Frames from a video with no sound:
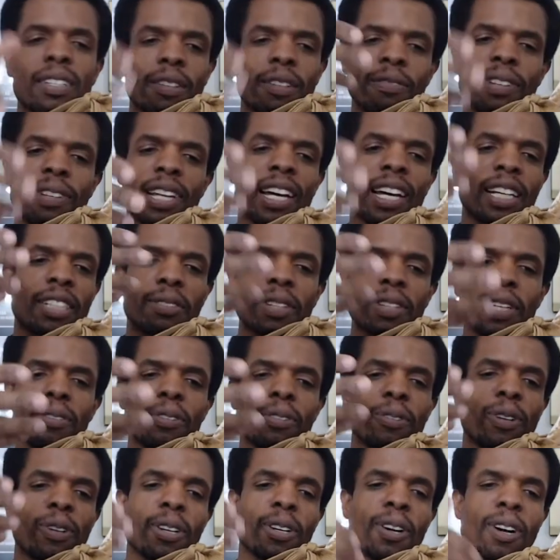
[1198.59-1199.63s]
the flax, whatever you
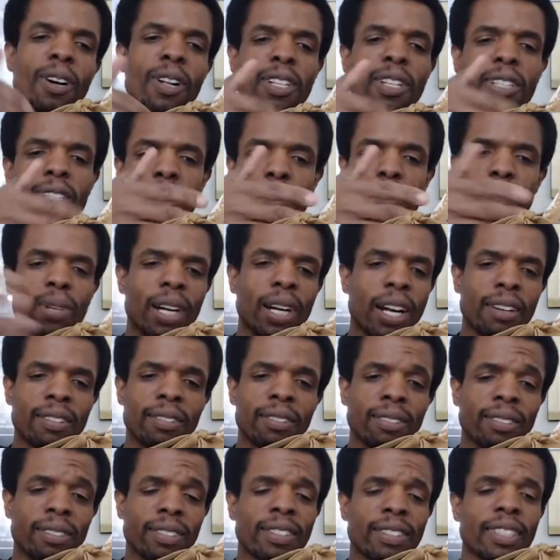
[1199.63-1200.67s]
want to call it, it's
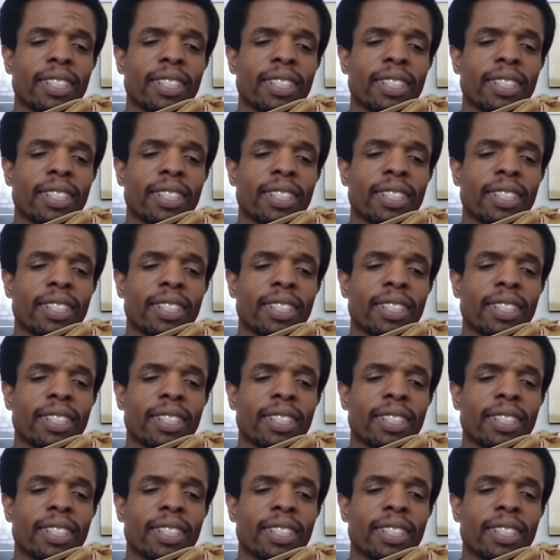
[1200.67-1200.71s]
brown.